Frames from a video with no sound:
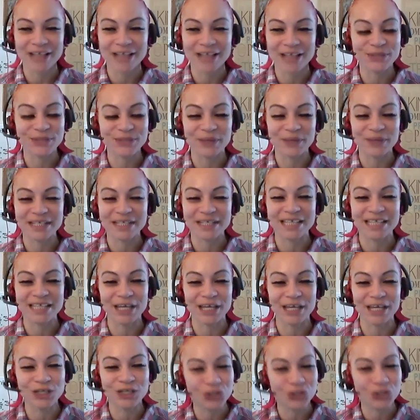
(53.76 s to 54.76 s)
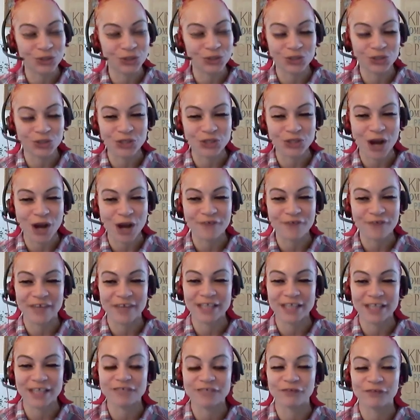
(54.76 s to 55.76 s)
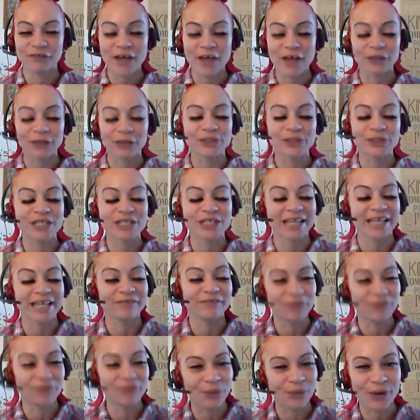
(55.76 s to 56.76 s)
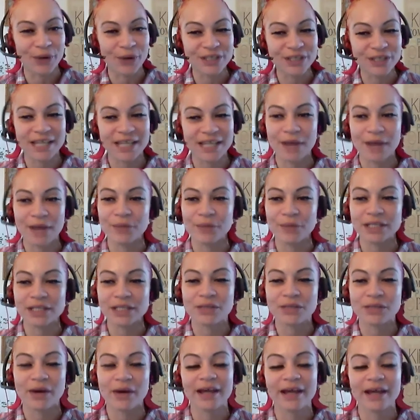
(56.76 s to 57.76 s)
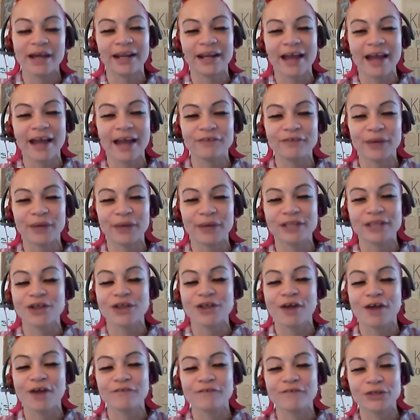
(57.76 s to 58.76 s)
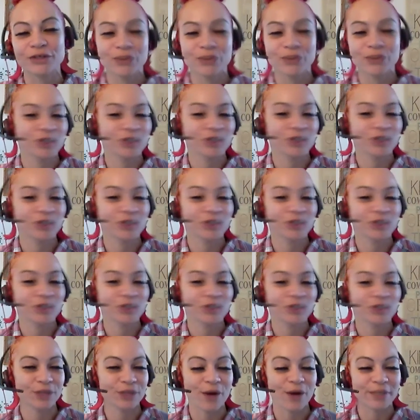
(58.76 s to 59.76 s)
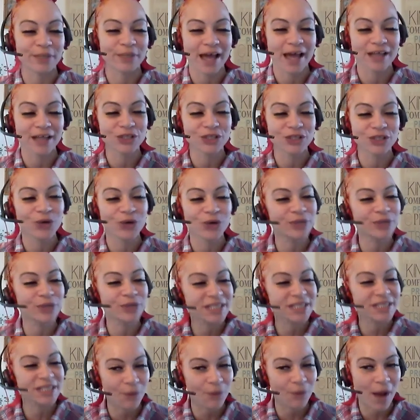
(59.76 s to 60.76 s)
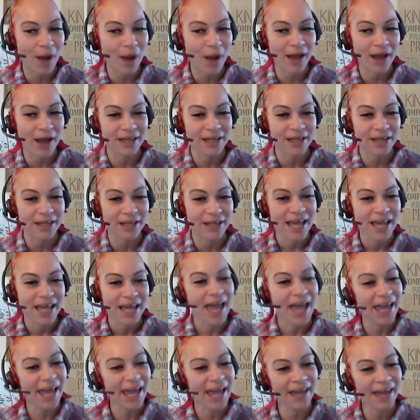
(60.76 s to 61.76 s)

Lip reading: just wanted to introduce you to our fans, followers, and viewers. And I wanted to go ahead and have you answer our first question that we always ask. Who is Tina Wise?